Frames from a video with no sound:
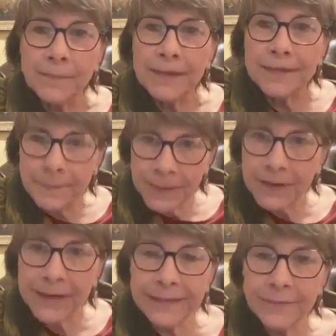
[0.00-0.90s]

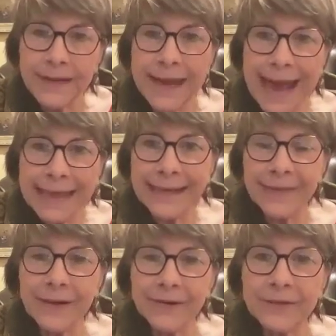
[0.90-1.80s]
experience we had
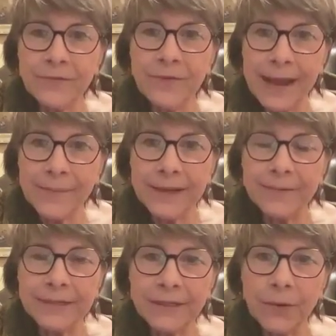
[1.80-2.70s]
down there as a family
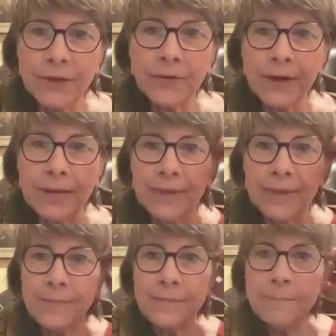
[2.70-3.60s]
was so
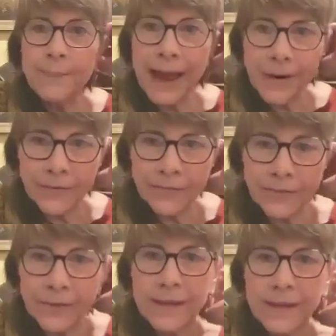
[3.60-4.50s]
incredibly
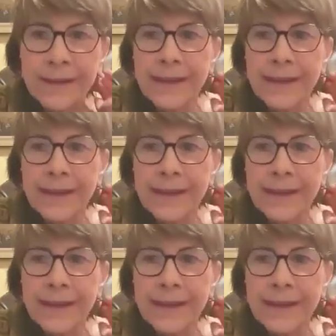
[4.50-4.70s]
powerful.